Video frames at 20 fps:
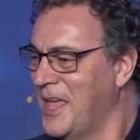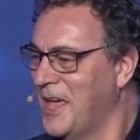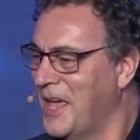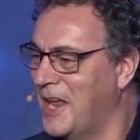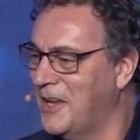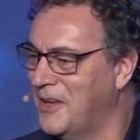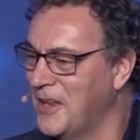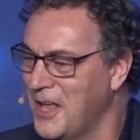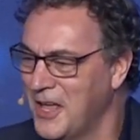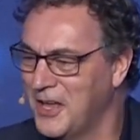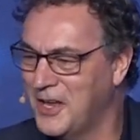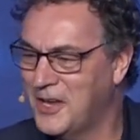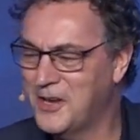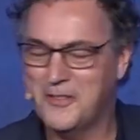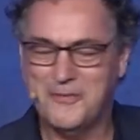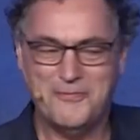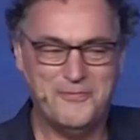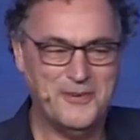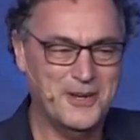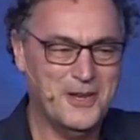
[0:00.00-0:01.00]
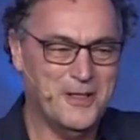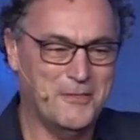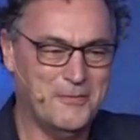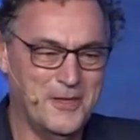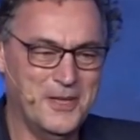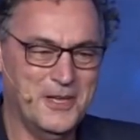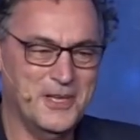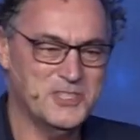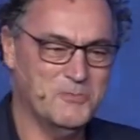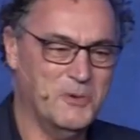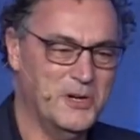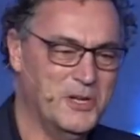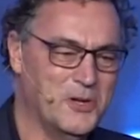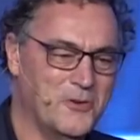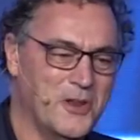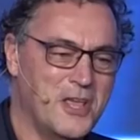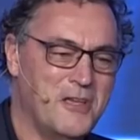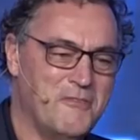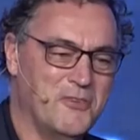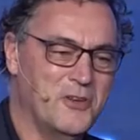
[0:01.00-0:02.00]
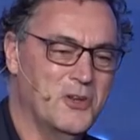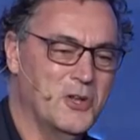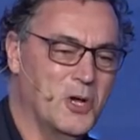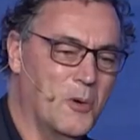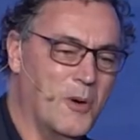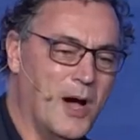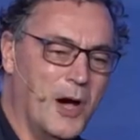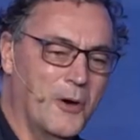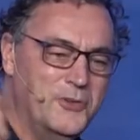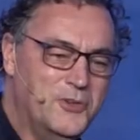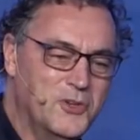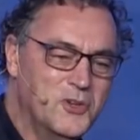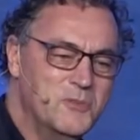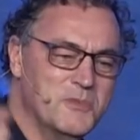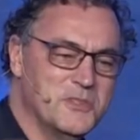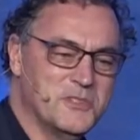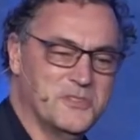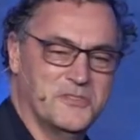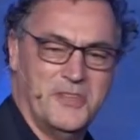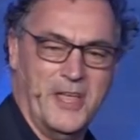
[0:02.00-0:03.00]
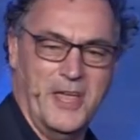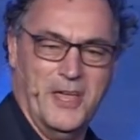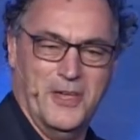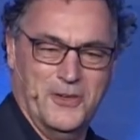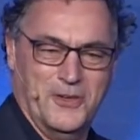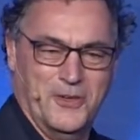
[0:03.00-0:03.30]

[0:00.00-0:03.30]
And, you know, the funny thing is we don't even know how humans think.